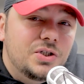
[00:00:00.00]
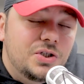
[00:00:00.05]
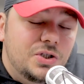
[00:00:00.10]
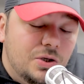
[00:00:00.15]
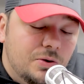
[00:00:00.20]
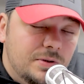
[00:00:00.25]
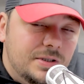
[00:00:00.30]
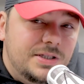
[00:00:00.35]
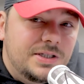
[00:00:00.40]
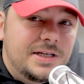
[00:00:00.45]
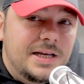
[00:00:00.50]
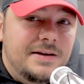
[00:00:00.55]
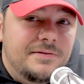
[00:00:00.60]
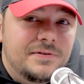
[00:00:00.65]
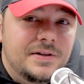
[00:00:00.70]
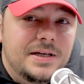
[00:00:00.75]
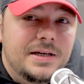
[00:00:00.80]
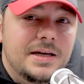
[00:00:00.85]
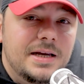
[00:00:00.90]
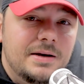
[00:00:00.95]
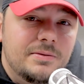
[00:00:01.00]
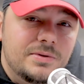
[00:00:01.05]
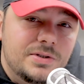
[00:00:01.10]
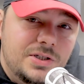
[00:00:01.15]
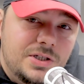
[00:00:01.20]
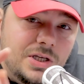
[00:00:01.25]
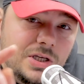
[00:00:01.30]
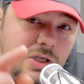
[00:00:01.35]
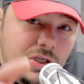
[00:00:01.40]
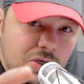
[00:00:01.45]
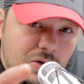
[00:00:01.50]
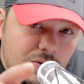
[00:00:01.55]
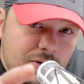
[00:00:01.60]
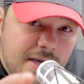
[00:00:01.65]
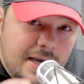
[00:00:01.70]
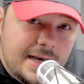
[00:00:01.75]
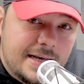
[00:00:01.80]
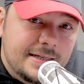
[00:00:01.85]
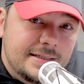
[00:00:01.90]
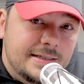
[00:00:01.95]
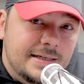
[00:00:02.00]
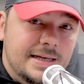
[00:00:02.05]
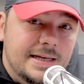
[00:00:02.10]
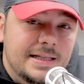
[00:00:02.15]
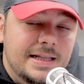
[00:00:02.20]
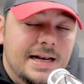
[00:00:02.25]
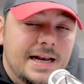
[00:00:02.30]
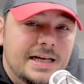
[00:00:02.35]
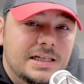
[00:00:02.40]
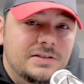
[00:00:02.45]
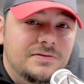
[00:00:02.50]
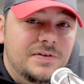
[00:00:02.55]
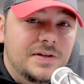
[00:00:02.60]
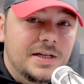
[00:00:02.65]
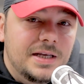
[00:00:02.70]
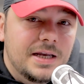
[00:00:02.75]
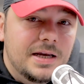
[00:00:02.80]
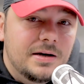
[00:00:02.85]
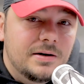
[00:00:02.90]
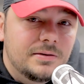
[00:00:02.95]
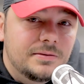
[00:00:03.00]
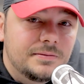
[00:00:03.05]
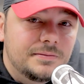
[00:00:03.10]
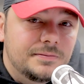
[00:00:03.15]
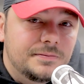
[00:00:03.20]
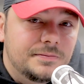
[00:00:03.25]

do it safely. And we'll see you guys in the next video.